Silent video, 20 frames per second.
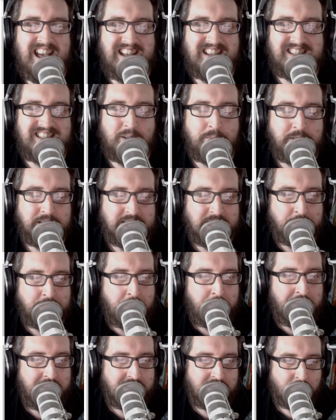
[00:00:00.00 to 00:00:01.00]
Somebody's going to be
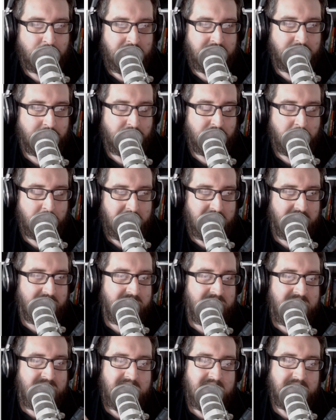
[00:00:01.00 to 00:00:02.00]
picked at random from that,
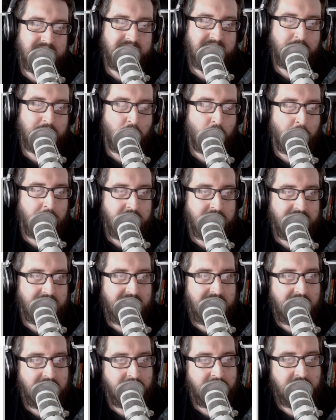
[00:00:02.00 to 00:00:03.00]
and they will win
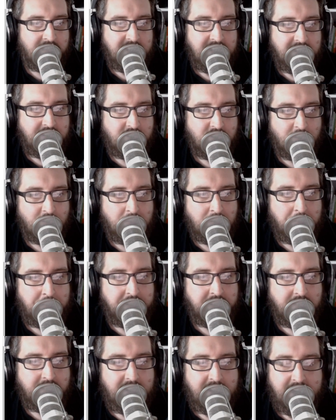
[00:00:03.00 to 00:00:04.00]
that lovely Tom
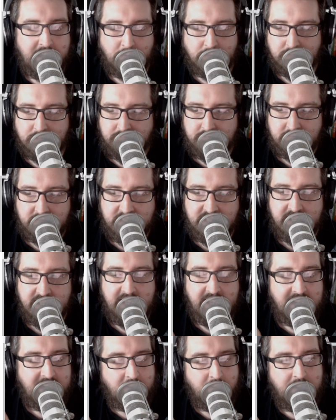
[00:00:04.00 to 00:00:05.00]
Bombadil, and I will send it
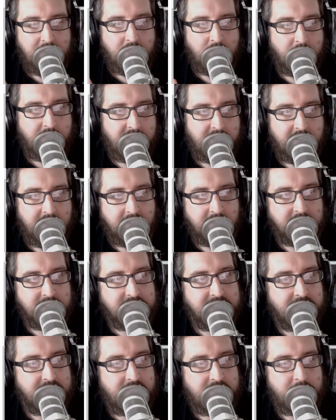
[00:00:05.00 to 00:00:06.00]
anywhere and all that kind of good
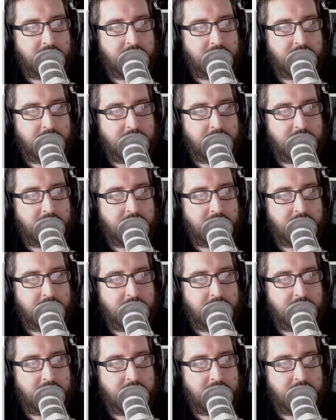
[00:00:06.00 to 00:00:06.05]
stuff.